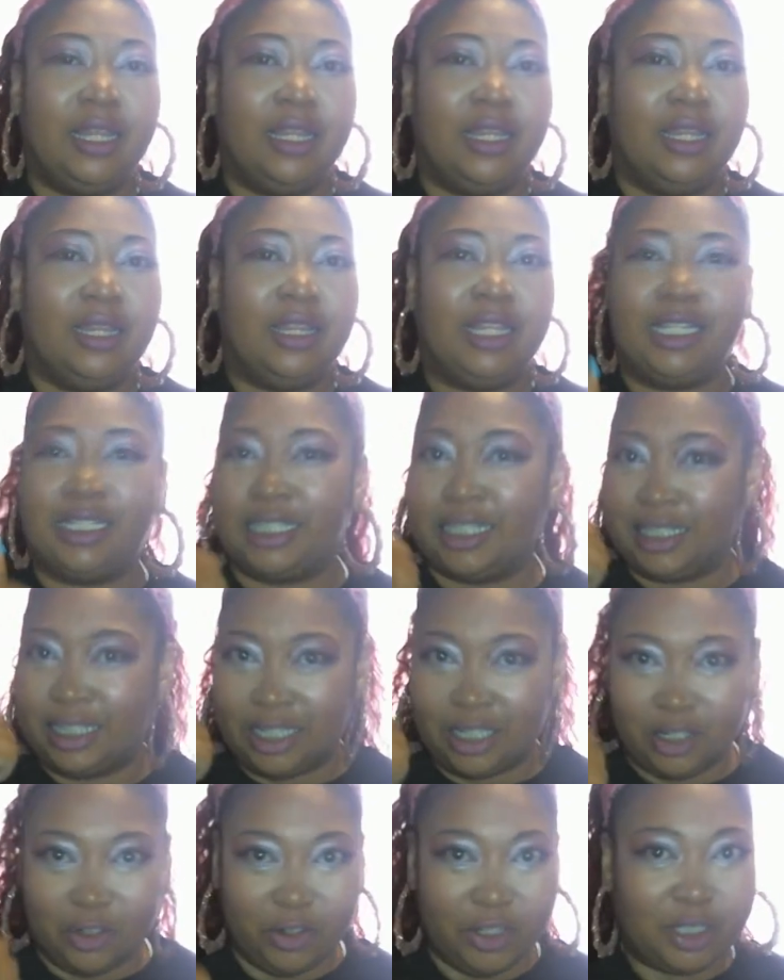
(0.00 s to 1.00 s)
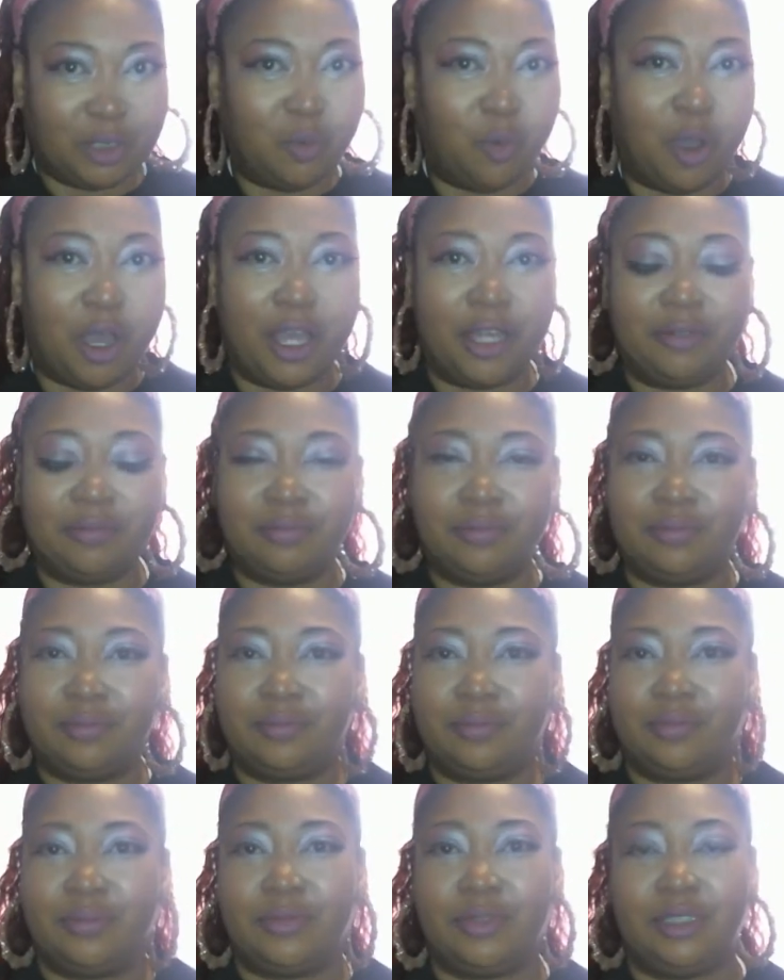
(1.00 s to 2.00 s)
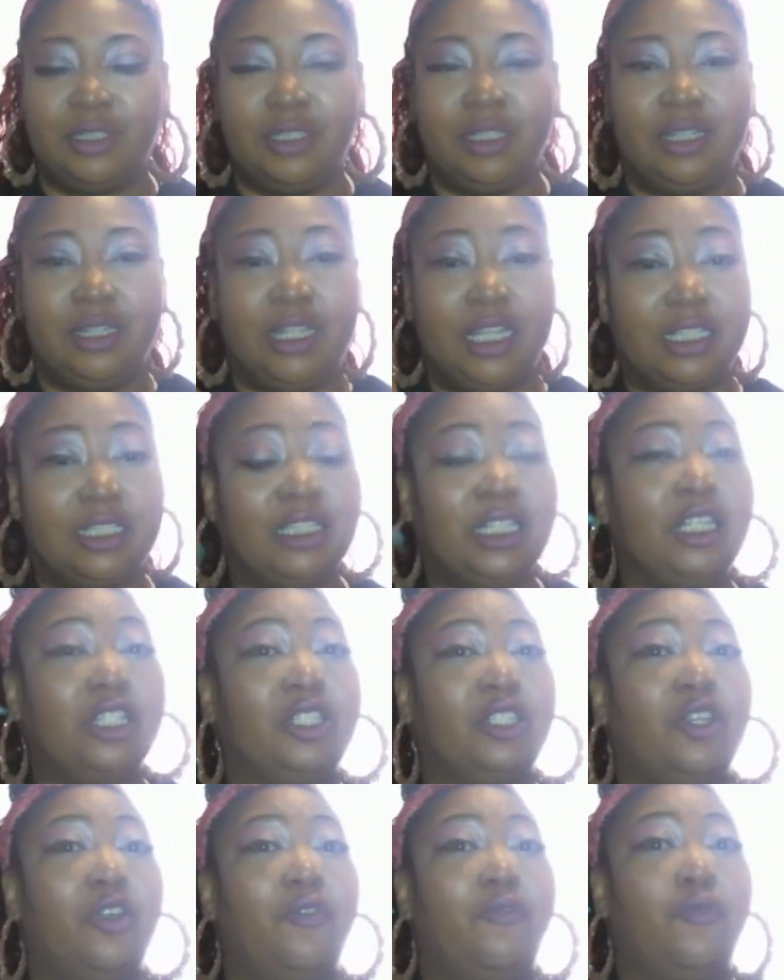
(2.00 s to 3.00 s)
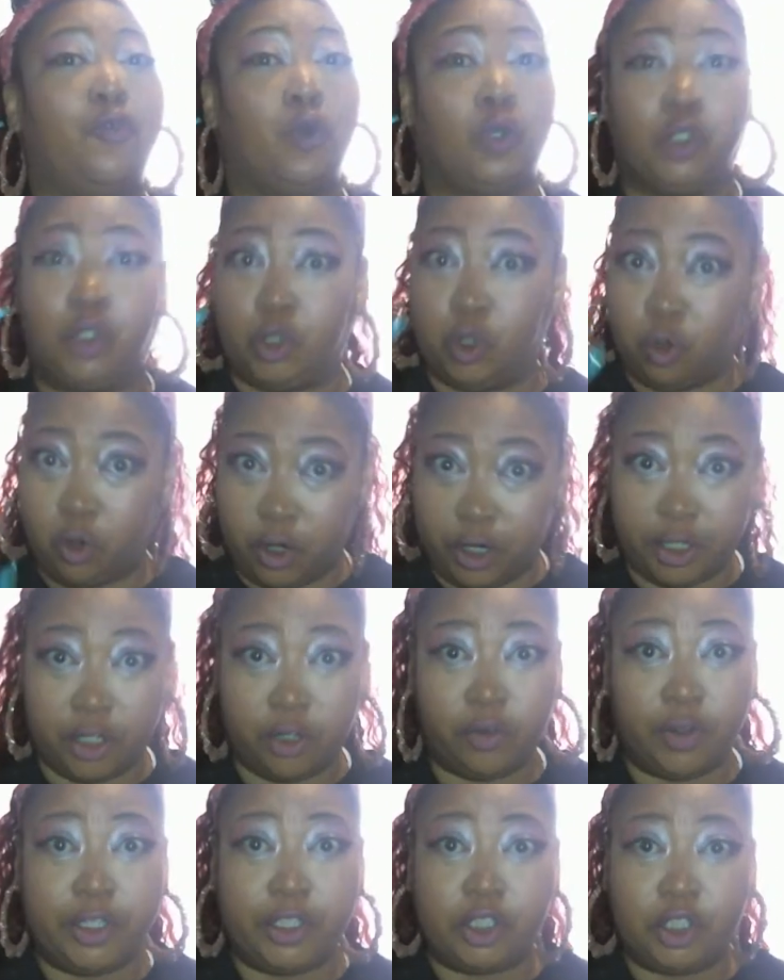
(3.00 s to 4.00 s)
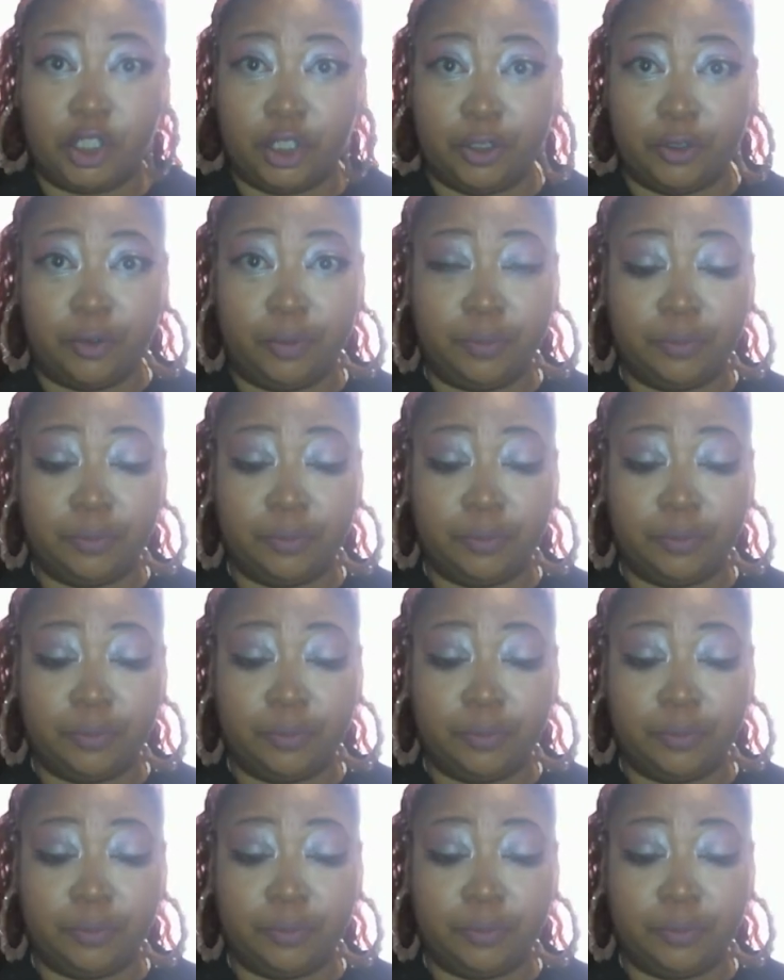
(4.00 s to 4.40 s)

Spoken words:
This is in Grease 1. This is for sure in Grease 2.